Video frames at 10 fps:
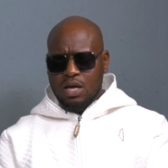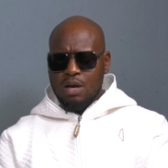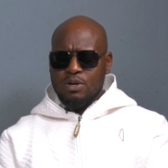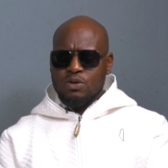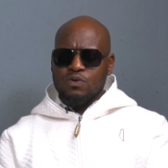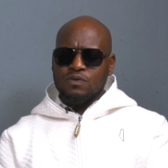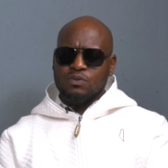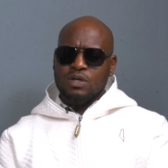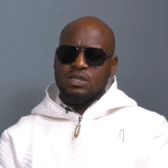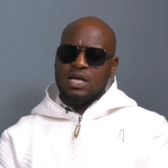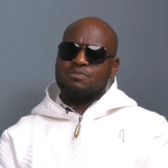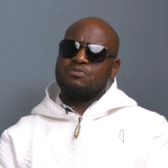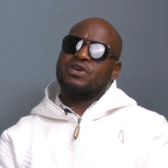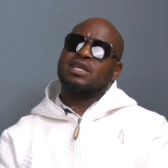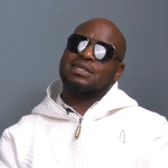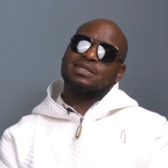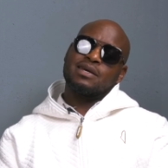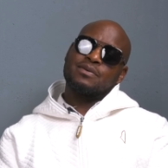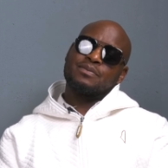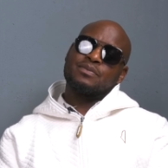urban grooves was an umbrella
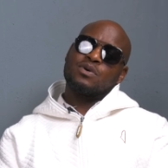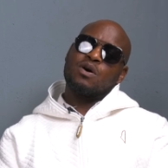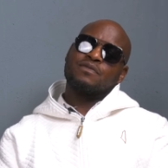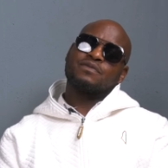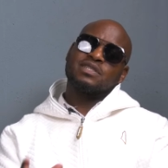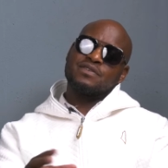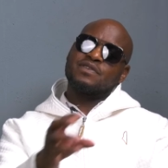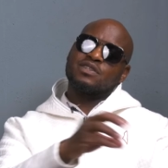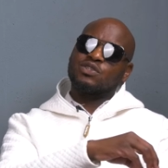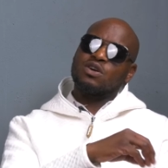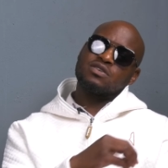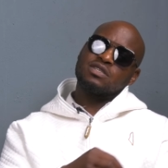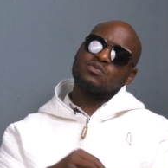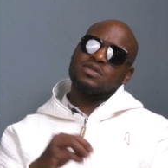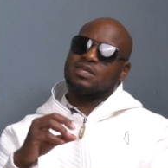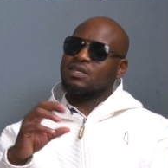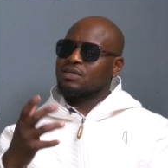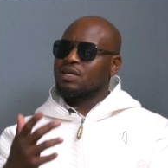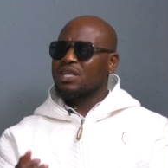term of different genres within.